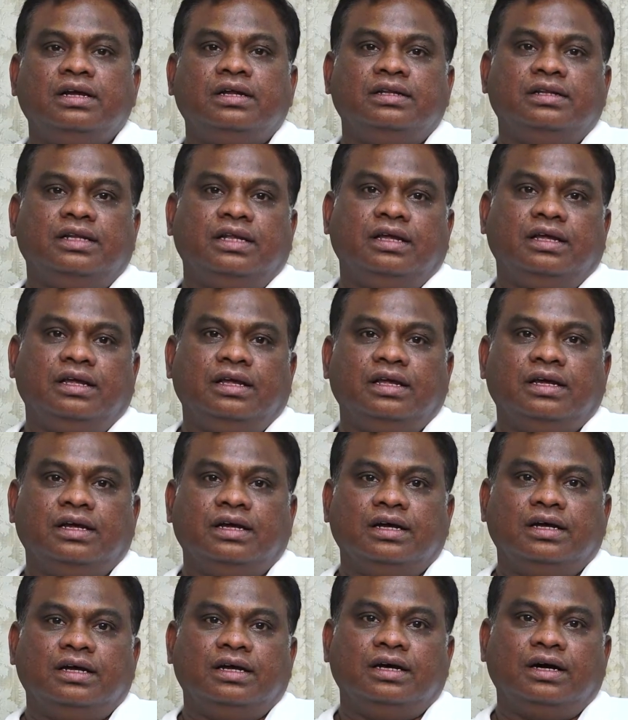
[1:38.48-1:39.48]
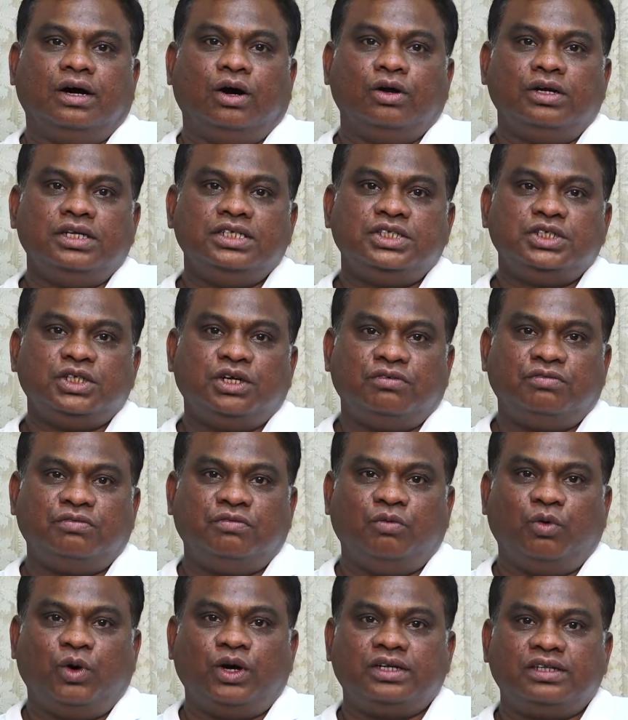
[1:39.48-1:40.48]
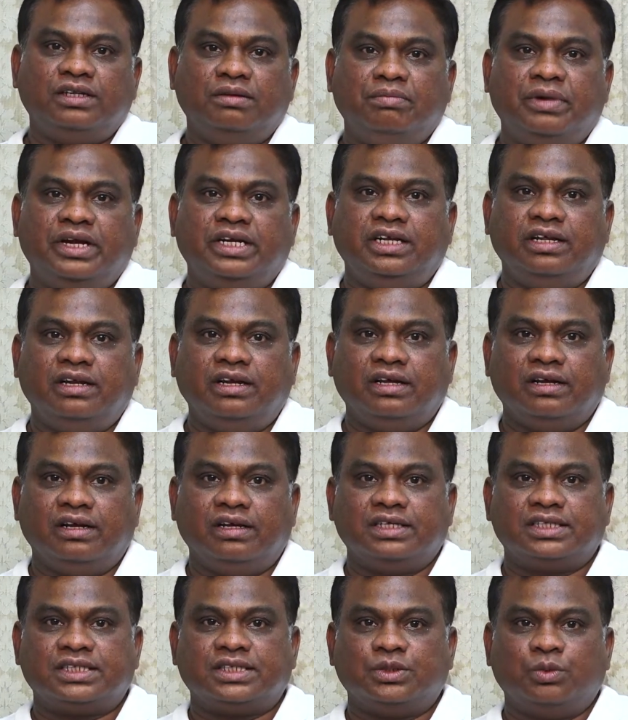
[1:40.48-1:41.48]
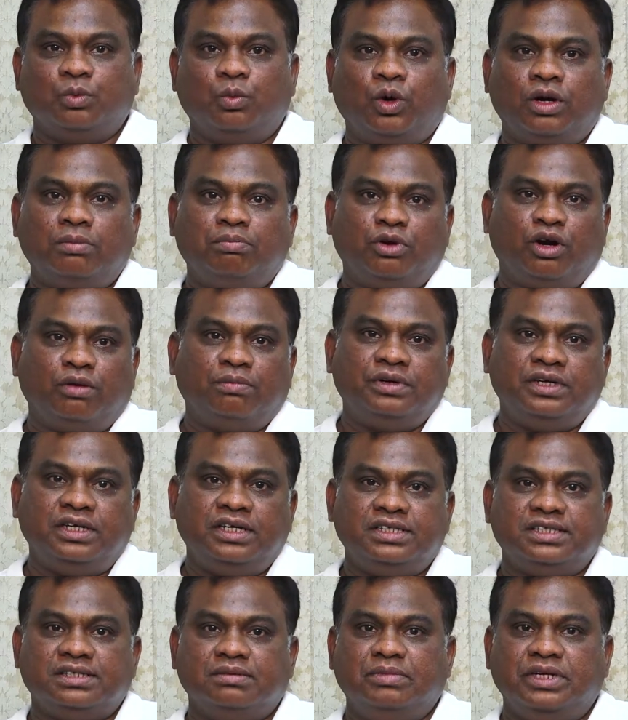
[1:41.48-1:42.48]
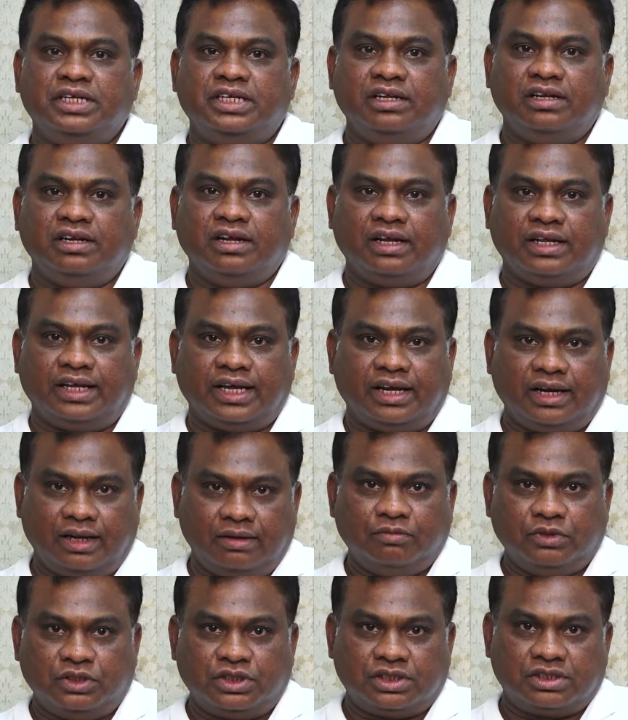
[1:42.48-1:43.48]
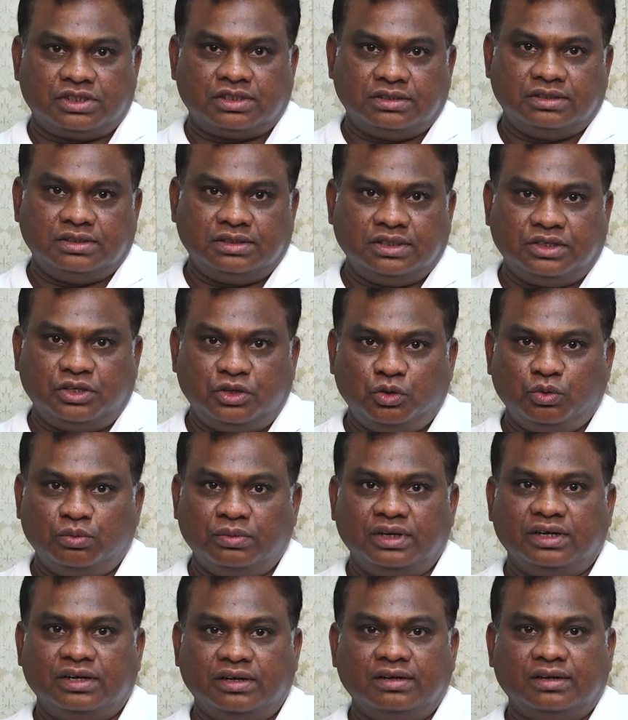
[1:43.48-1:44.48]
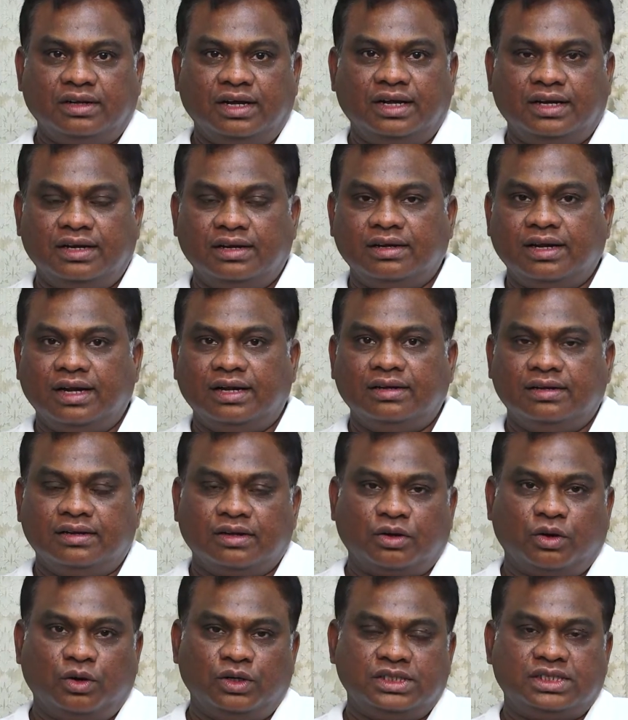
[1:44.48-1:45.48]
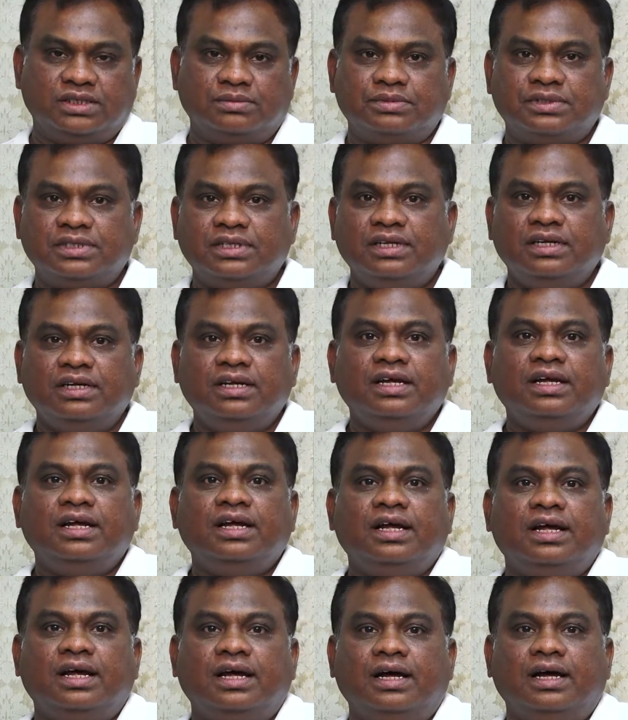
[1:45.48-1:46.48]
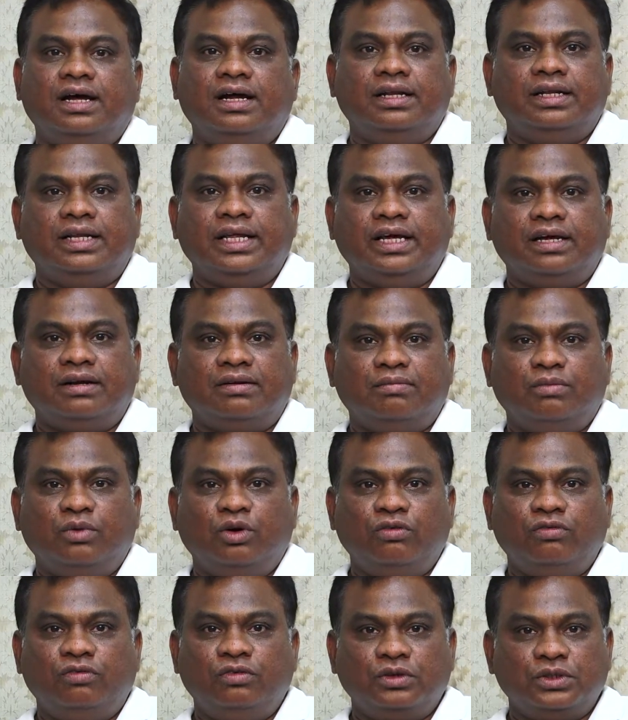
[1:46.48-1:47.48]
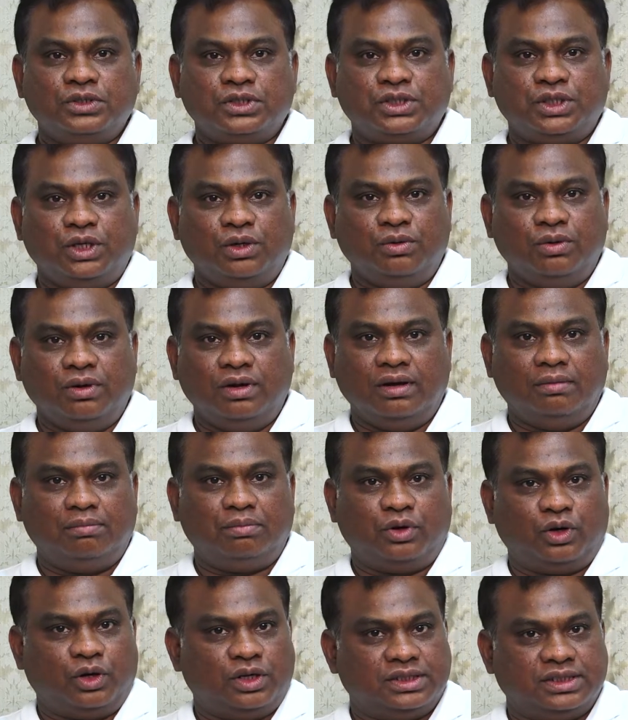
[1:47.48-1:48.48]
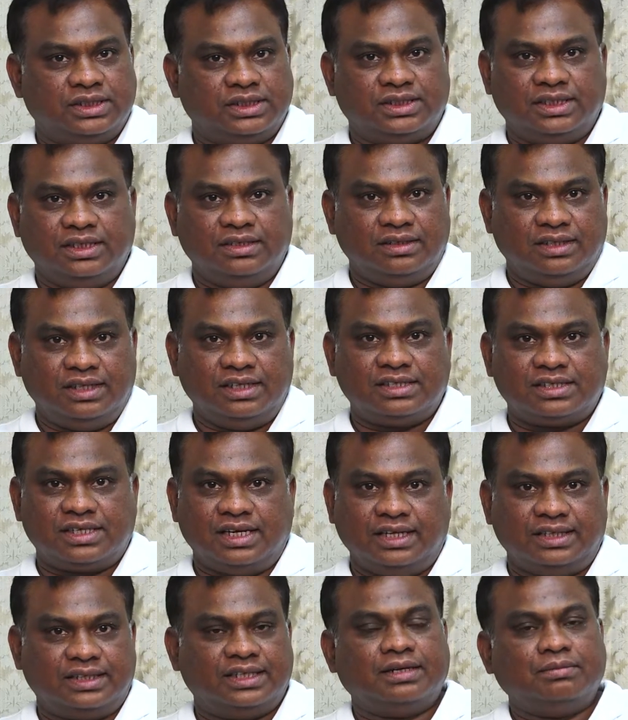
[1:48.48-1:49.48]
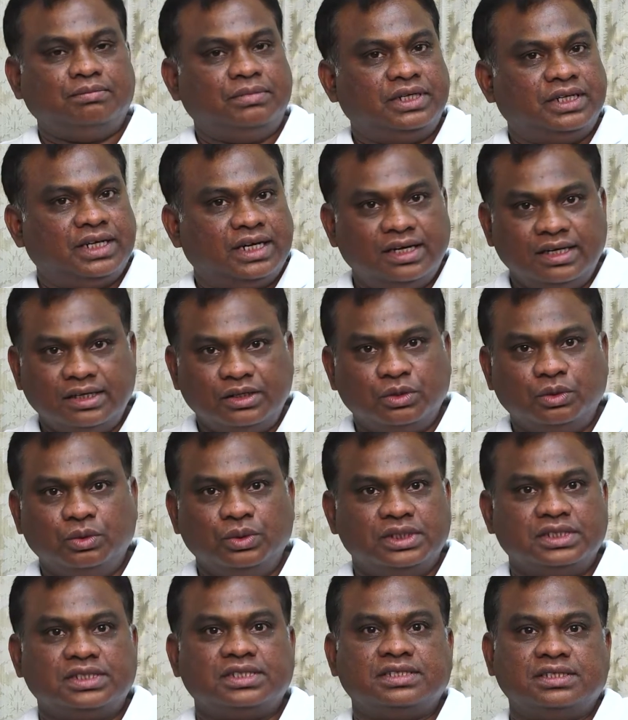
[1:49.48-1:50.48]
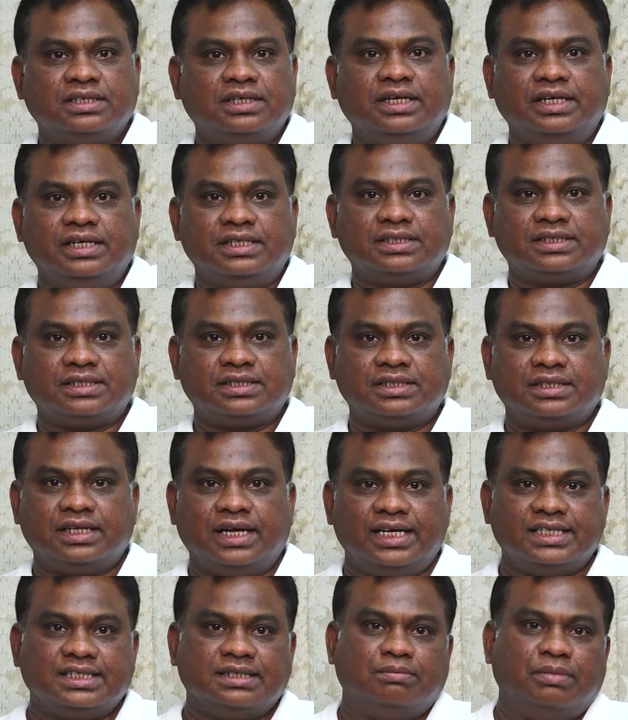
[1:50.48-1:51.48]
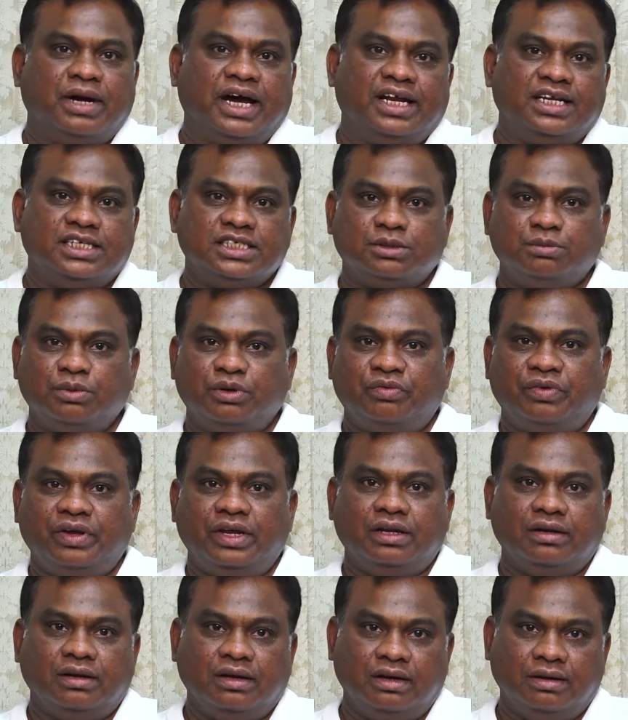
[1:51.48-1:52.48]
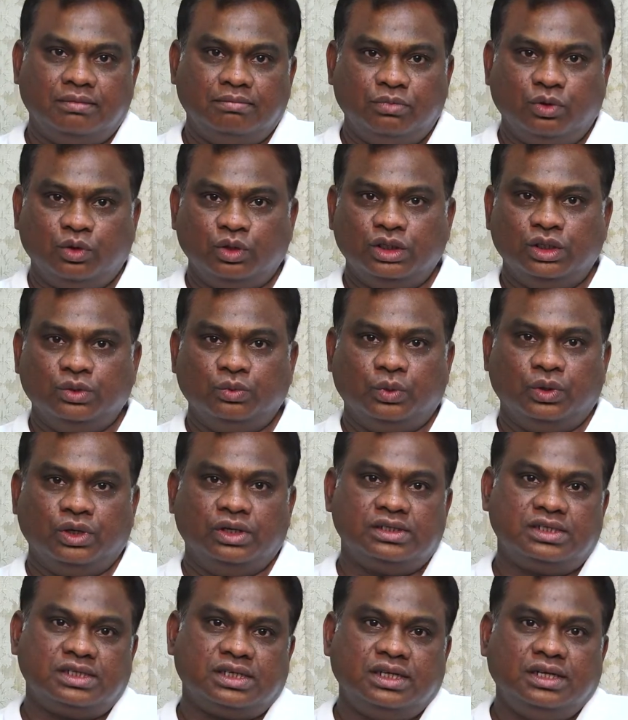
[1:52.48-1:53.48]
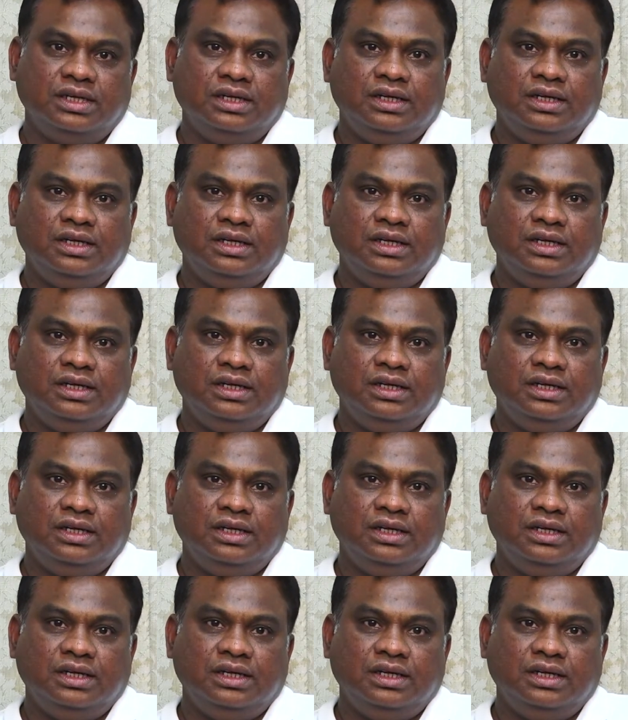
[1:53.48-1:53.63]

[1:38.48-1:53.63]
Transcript: the uh, origin of what the material is, what properties the material carry, which is the human and, and the concepts. Uh, they are more focused on uh, process and things like that. But Ahaguru is, is, has a balance between uh, both the worlds.